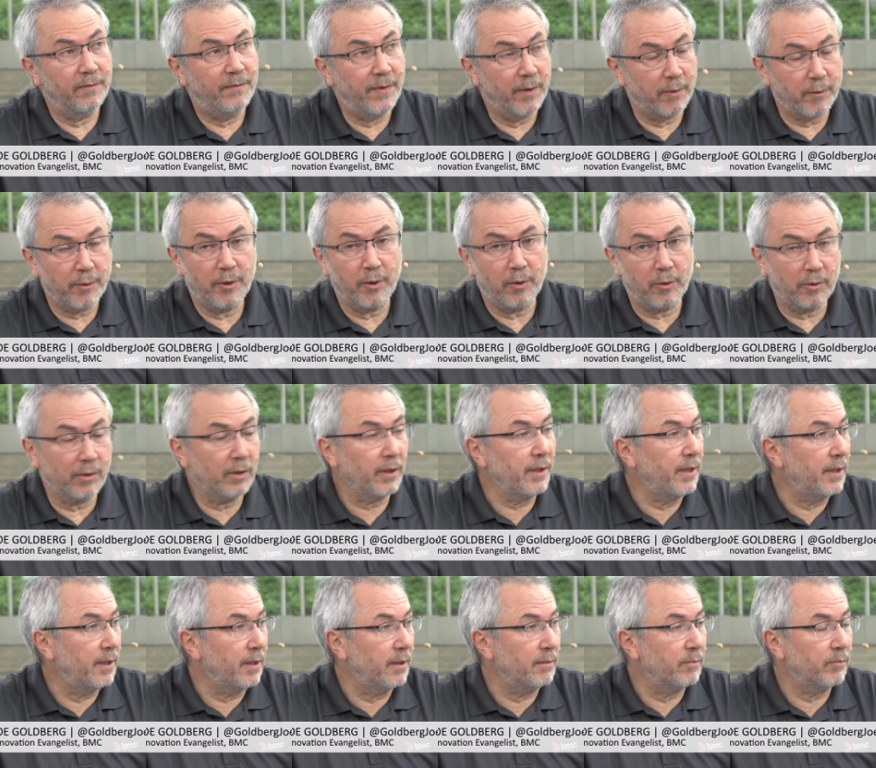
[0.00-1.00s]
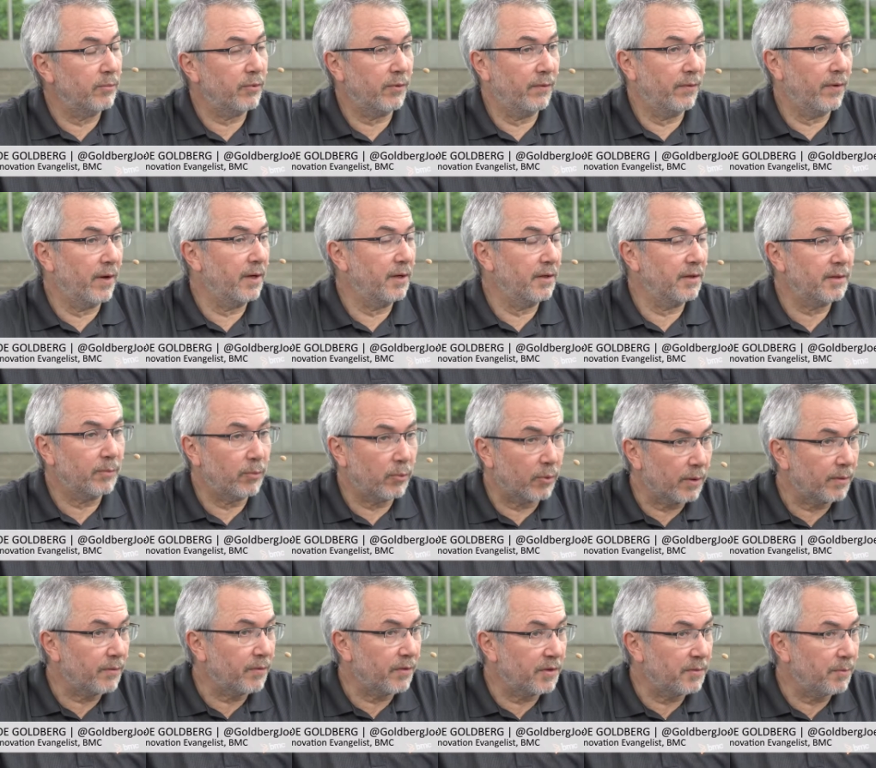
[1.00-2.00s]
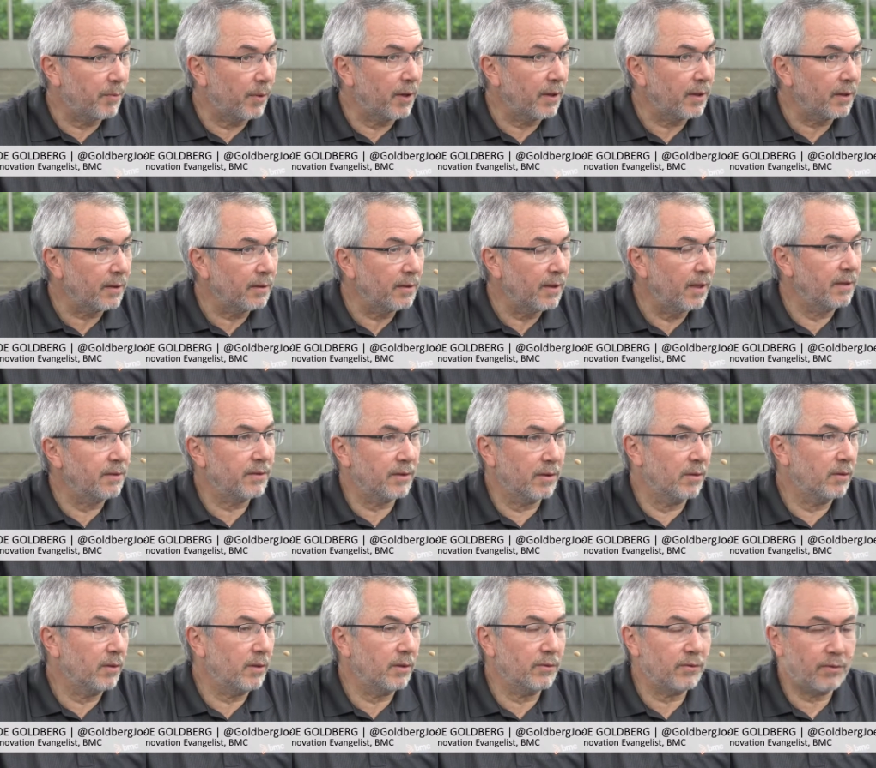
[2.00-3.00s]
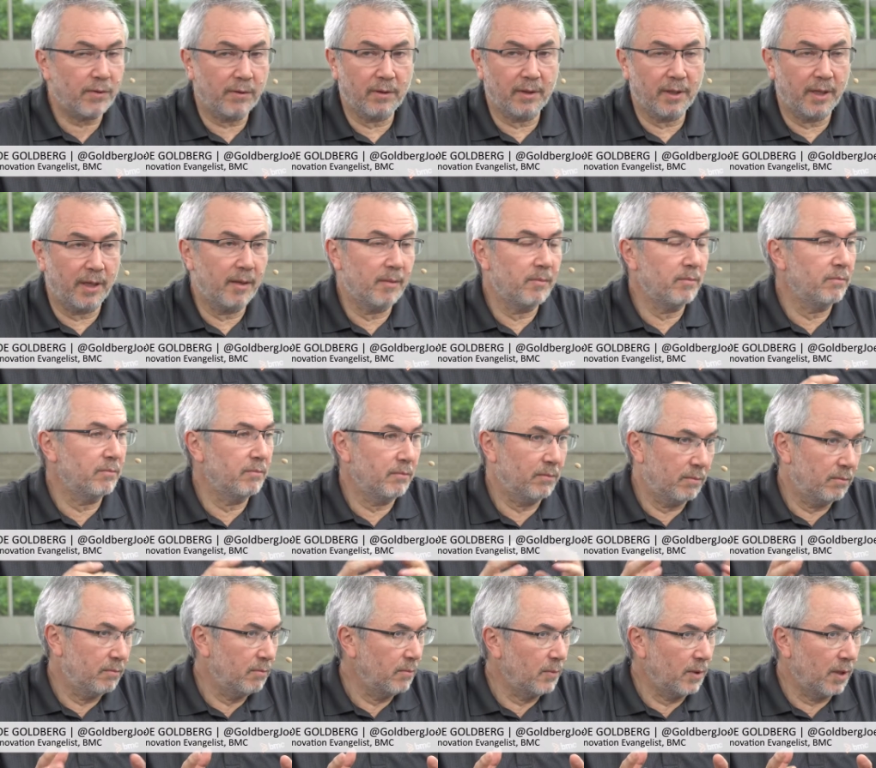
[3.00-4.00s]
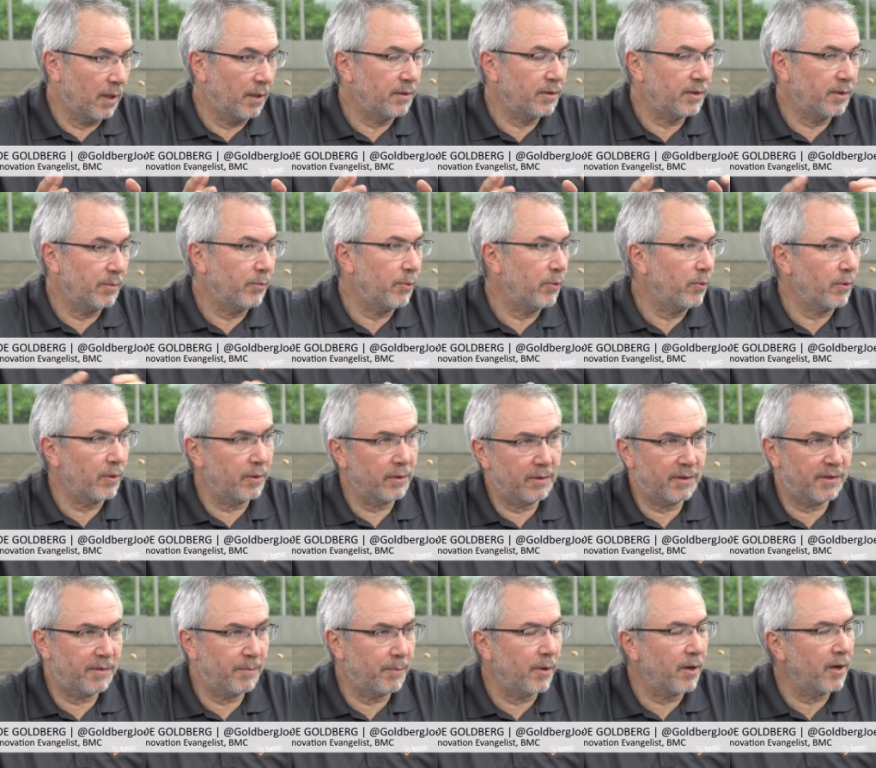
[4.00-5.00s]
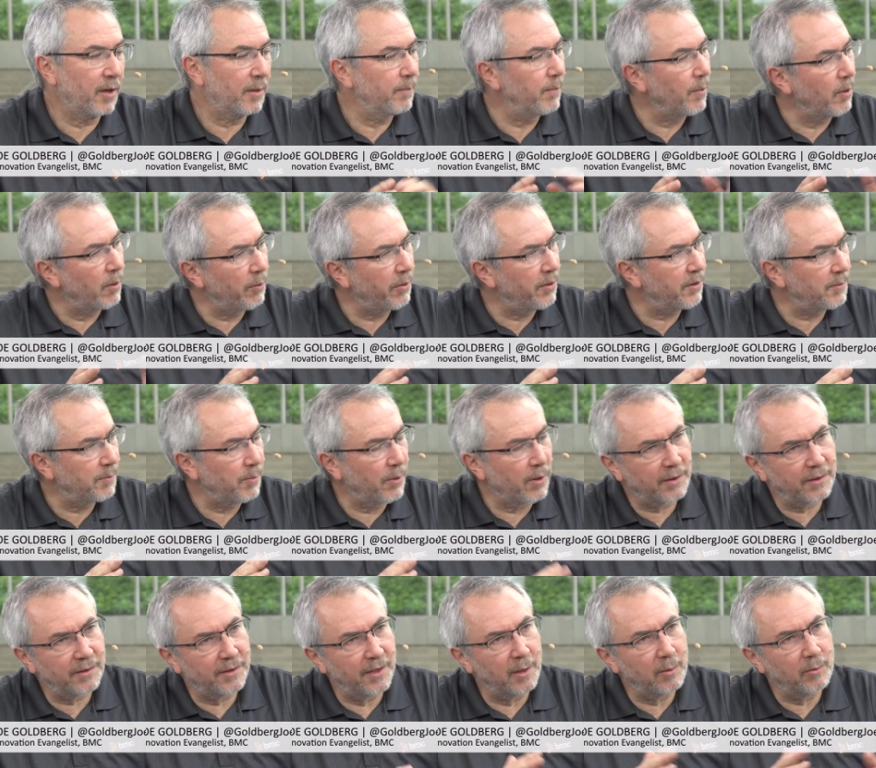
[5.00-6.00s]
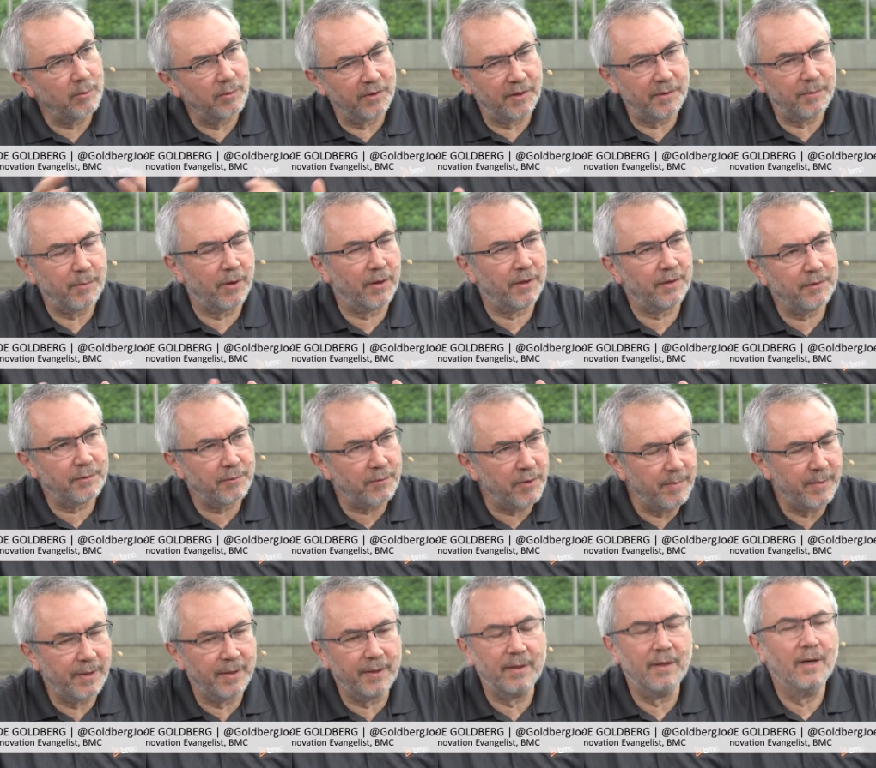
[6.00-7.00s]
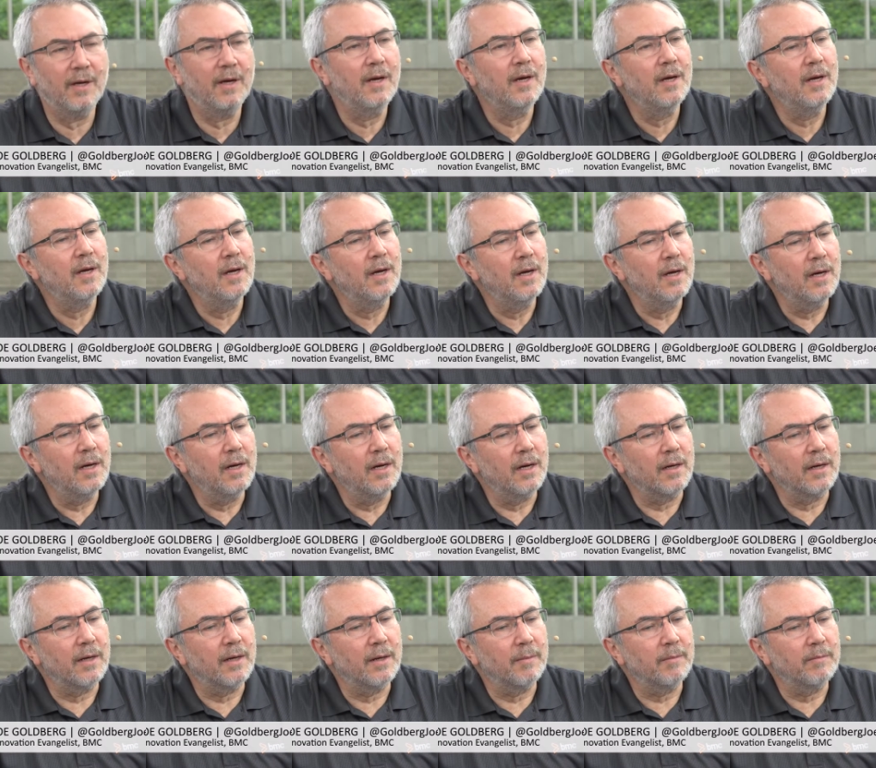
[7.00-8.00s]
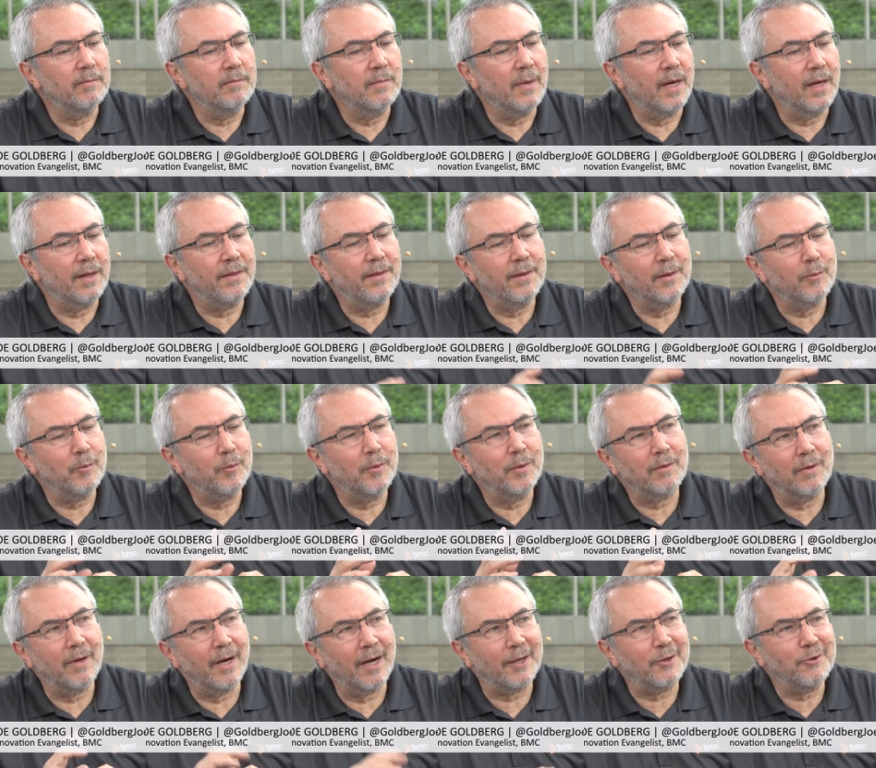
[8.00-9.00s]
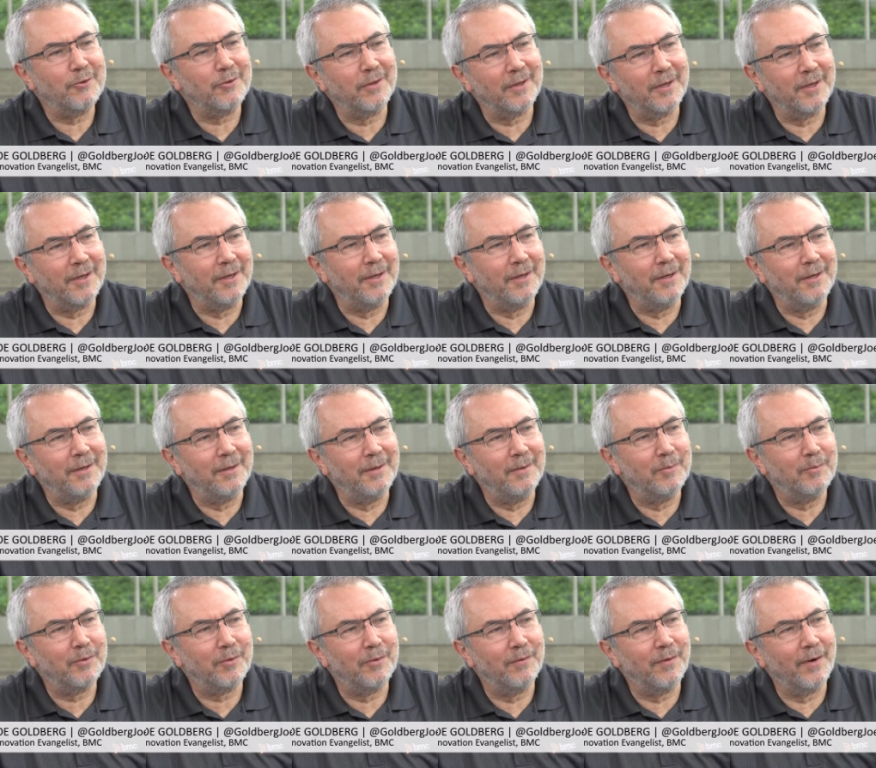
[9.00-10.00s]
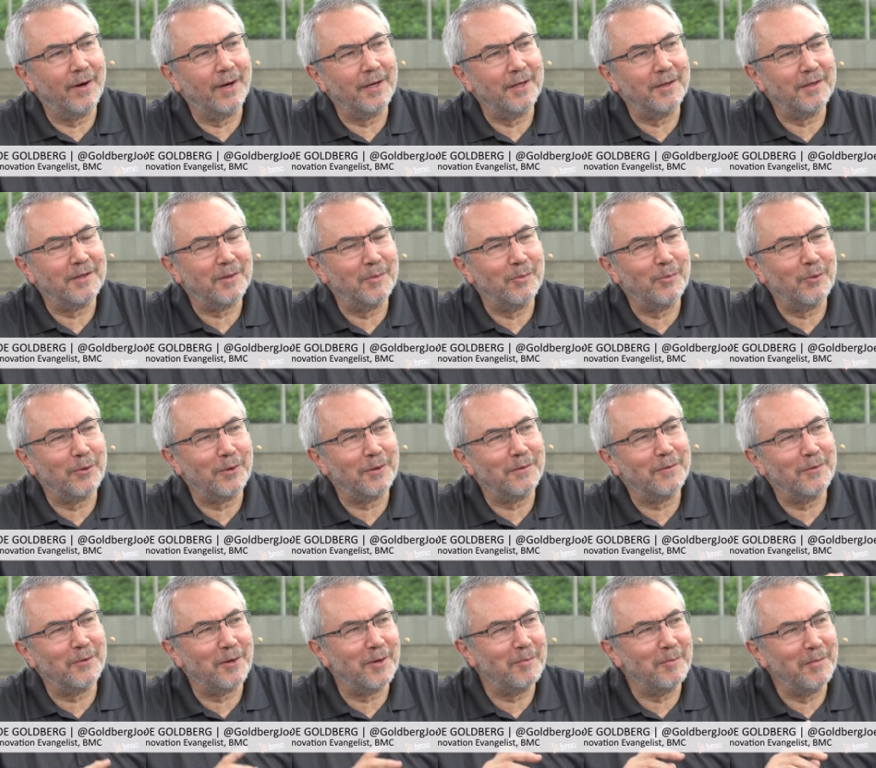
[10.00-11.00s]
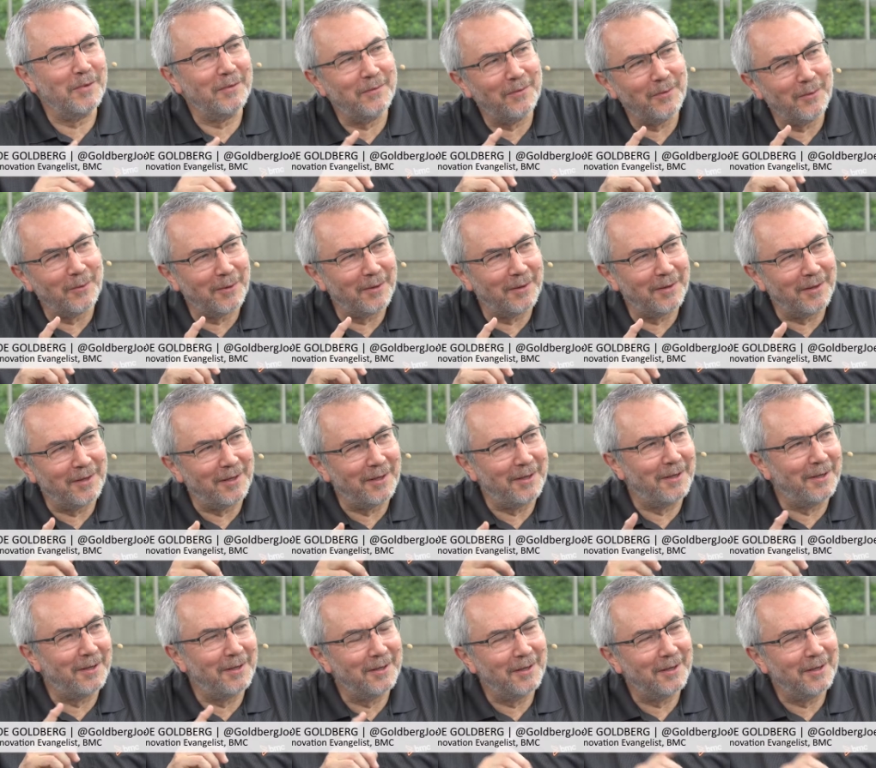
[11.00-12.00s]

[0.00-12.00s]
very early in providing support for Spark, and so Control-M does support Spark, both Spark SQL and Spark Streaming. Um, I think we were actually providing support for it before the